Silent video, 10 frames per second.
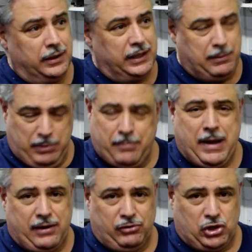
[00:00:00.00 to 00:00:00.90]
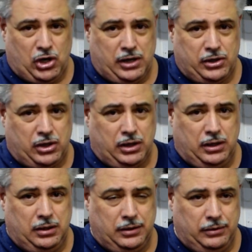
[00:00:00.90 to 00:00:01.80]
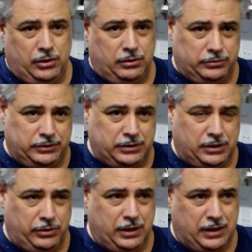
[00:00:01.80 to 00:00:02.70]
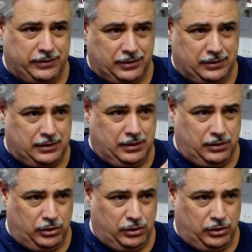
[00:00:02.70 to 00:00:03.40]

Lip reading: keeping the battery charged, you know, so it doesn't,